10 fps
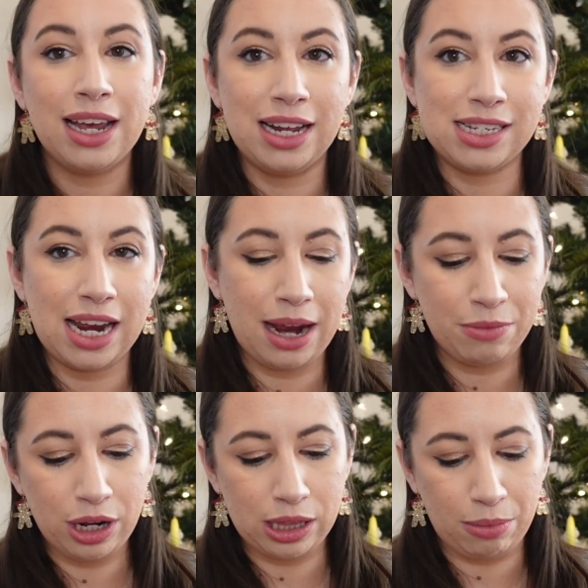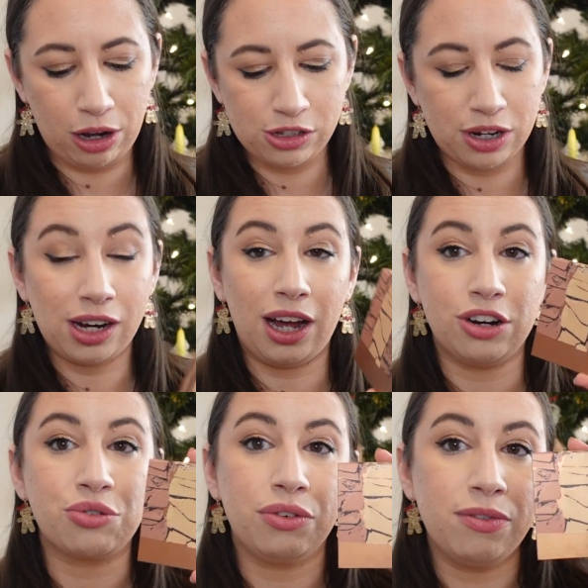And today I'm wearing the bronzer and
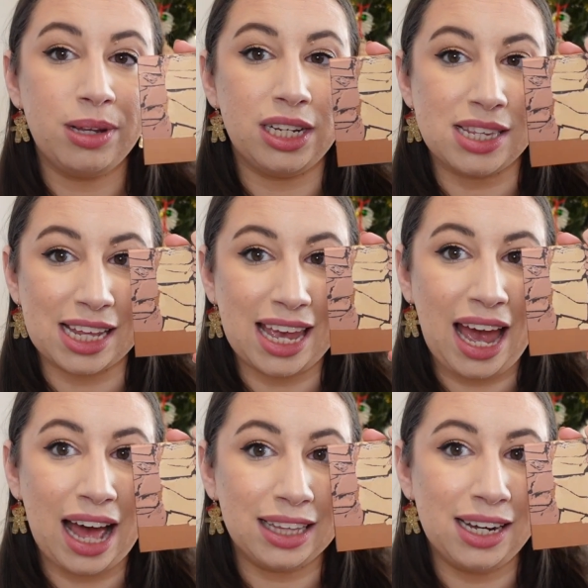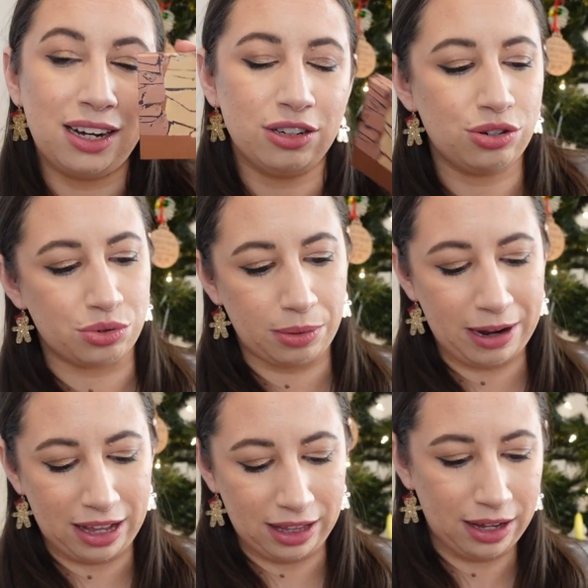contour from it. And it's the Cali Contour
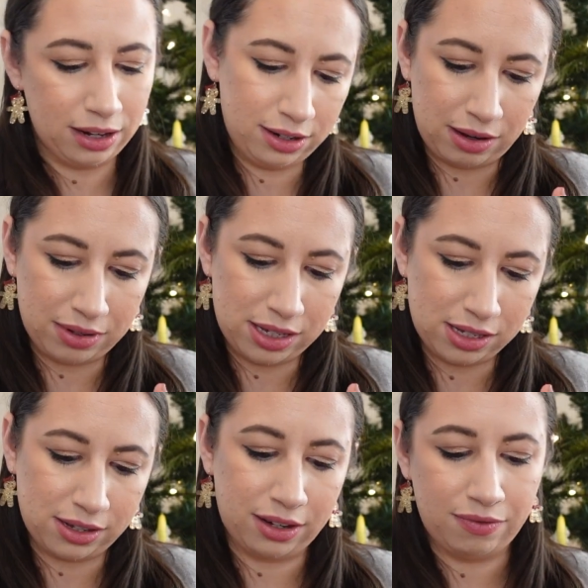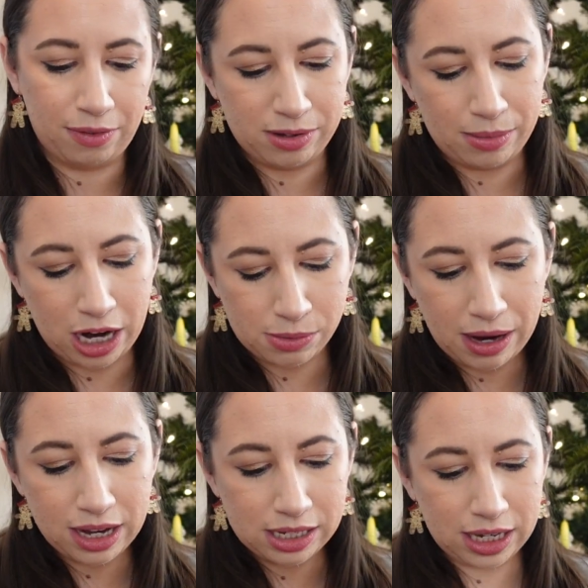palette. Is that what this is called? From
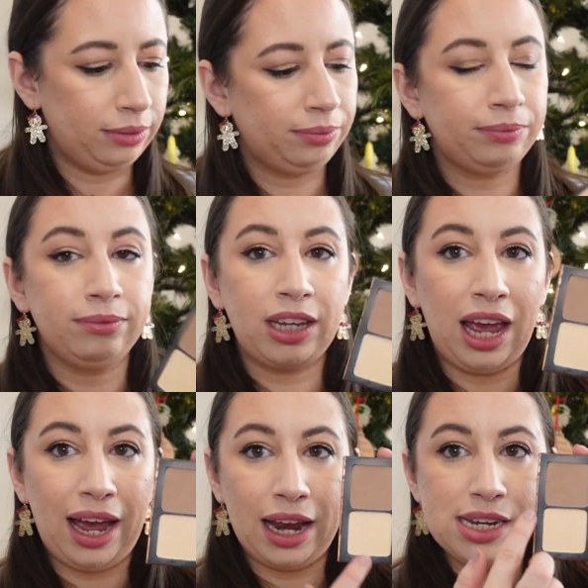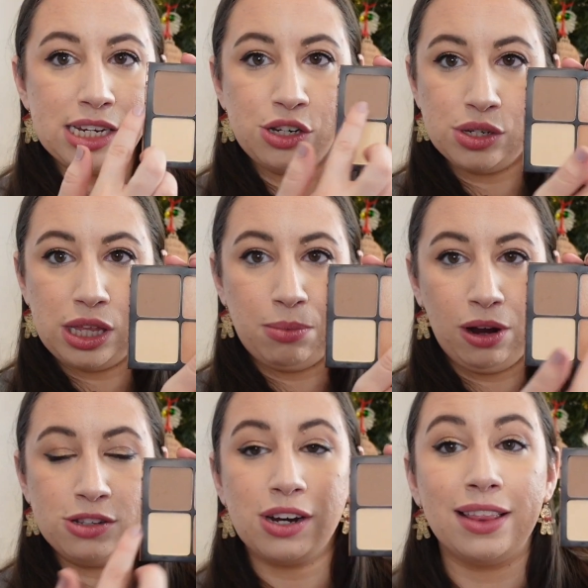Smashbox. I did use the
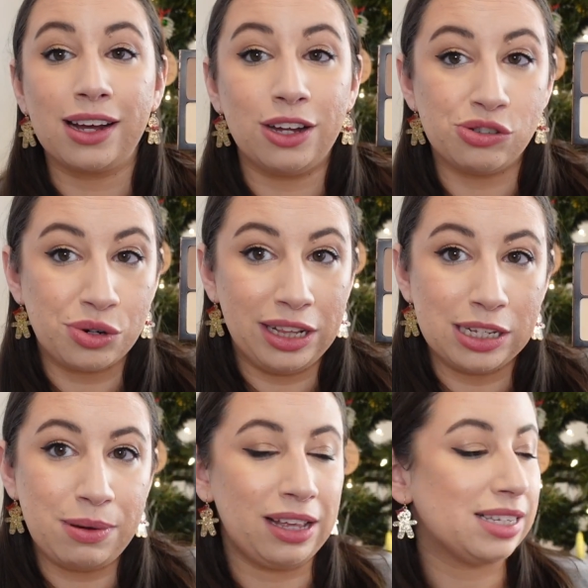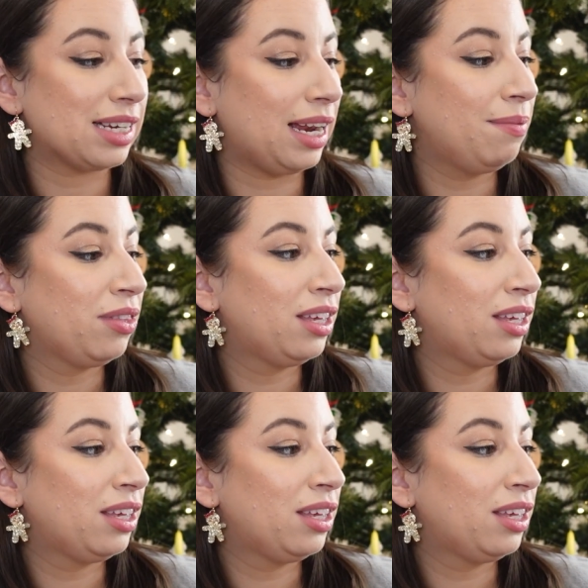bronzer and the contour in this palette today.